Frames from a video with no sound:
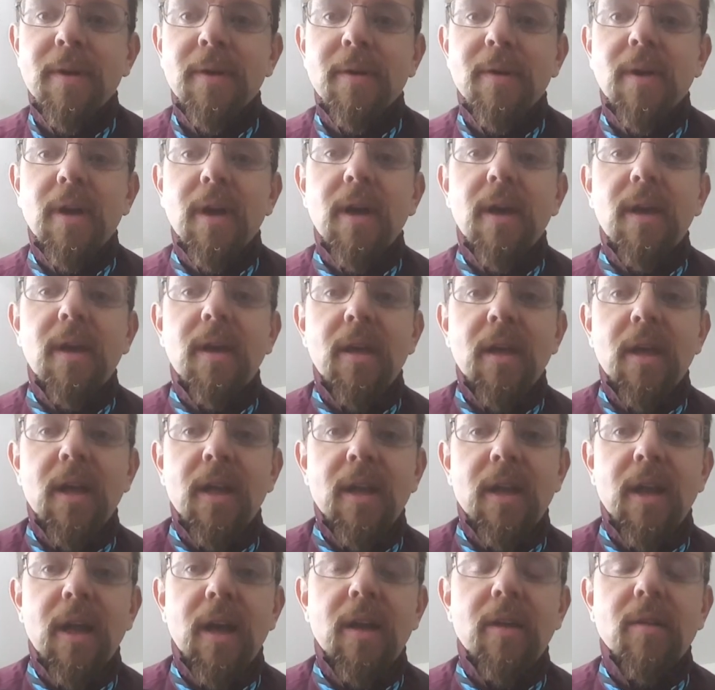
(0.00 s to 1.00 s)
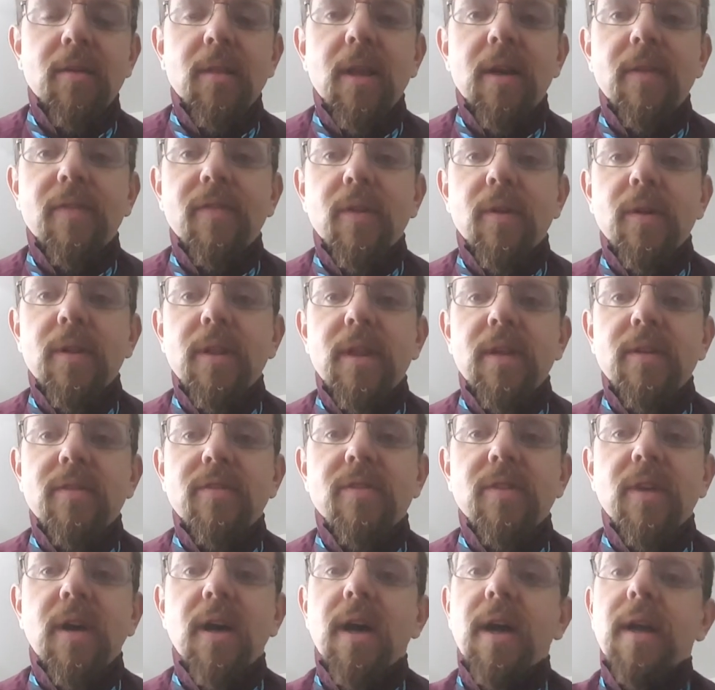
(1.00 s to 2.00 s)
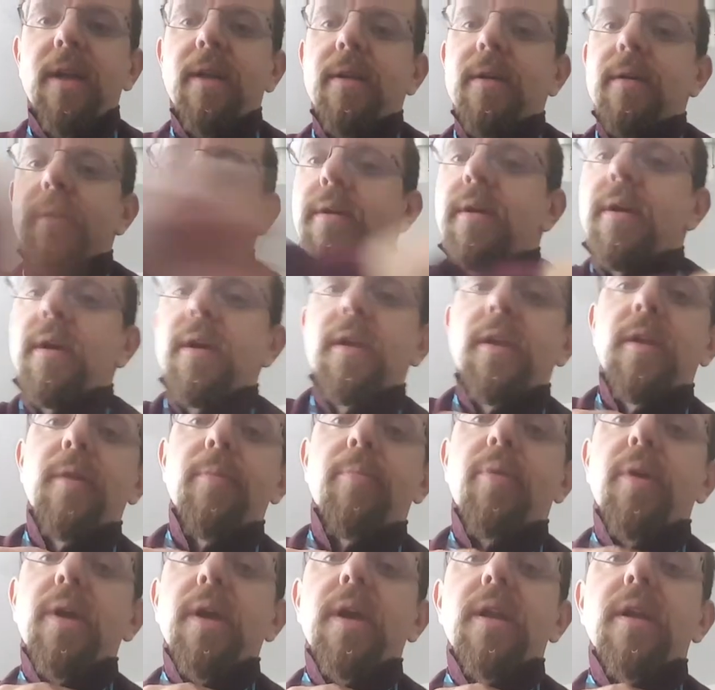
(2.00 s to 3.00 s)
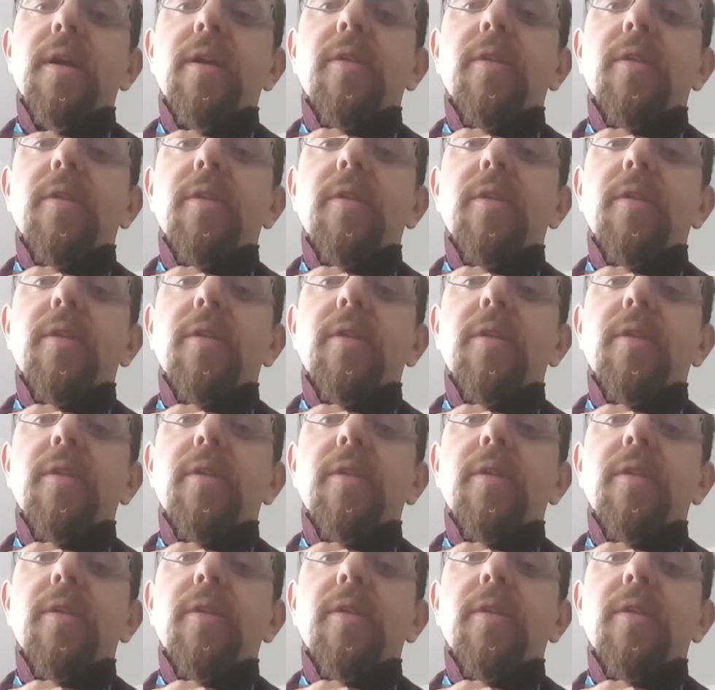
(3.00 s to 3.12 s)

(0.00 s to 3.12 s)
okay? Now you're left on this side. You bring it